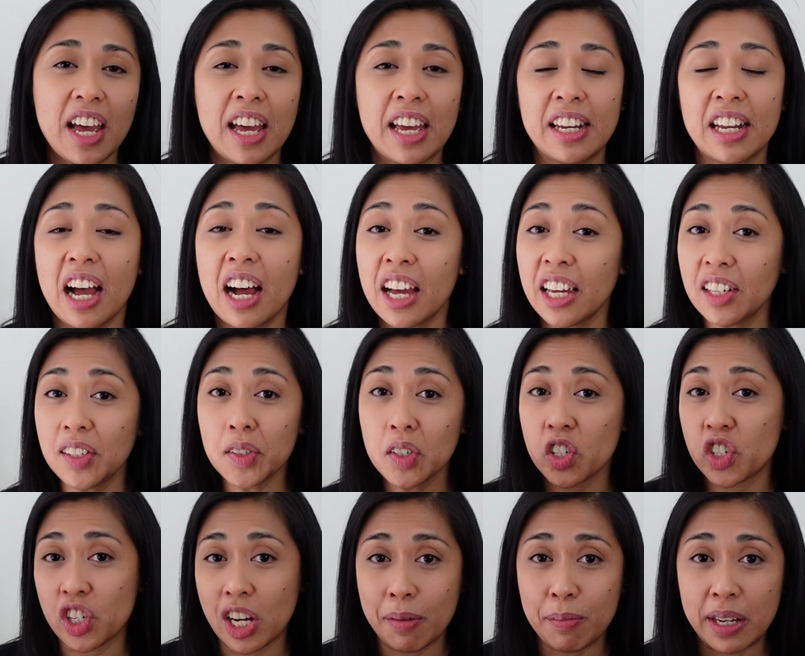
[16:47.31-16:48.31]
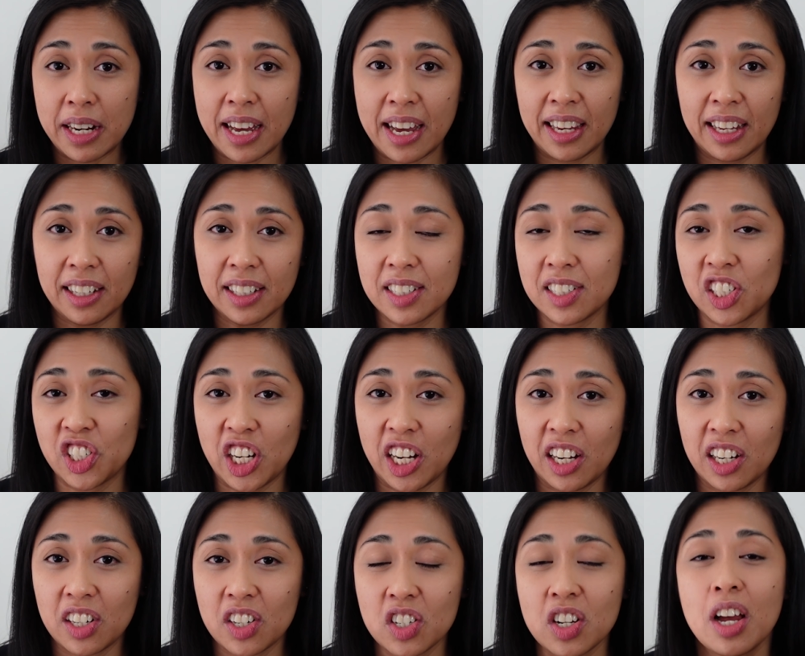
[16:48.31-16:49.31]
and I use Gemini
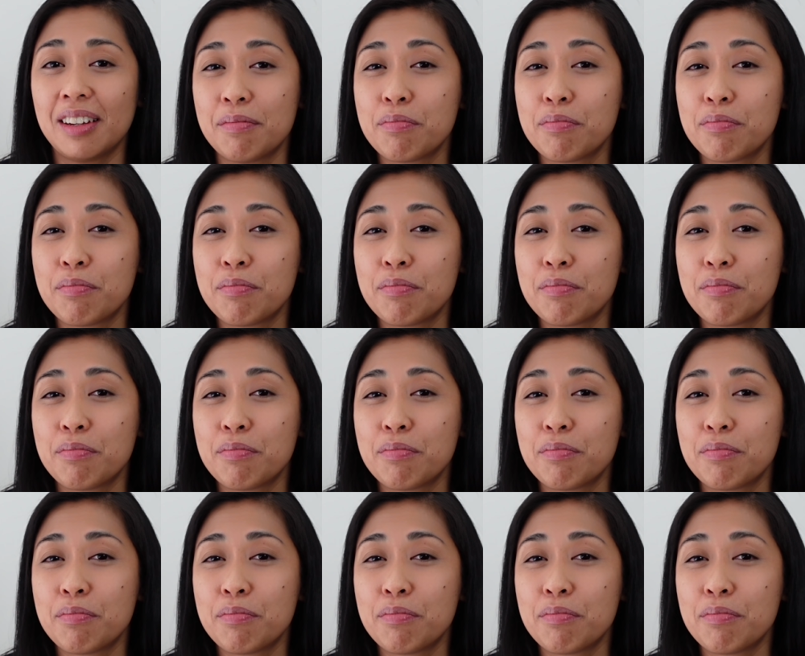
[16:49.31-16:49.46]
Exchange.